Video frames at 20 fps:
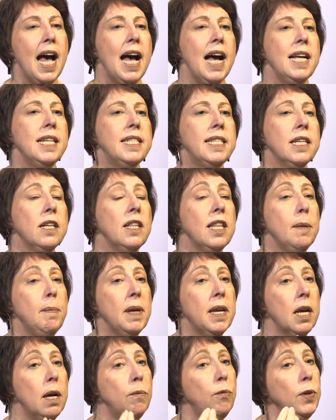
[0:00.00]
until they
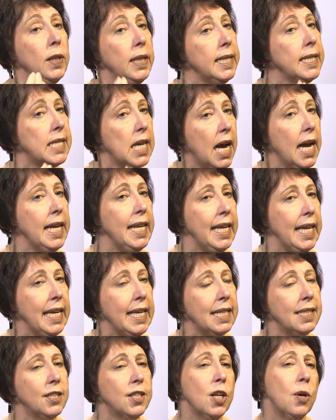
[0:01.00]
become really tiny.
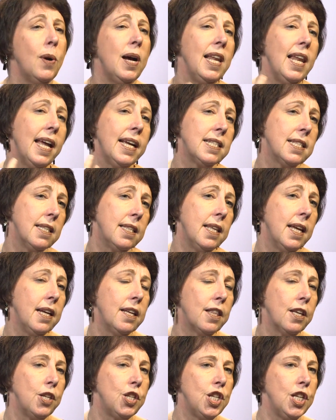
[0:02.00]
And so I like to
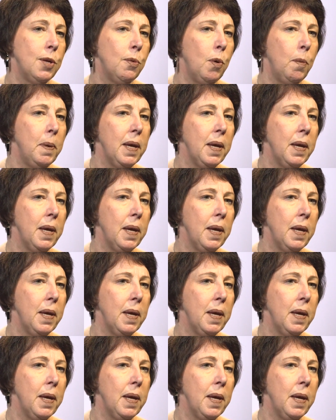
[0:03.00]
think that she will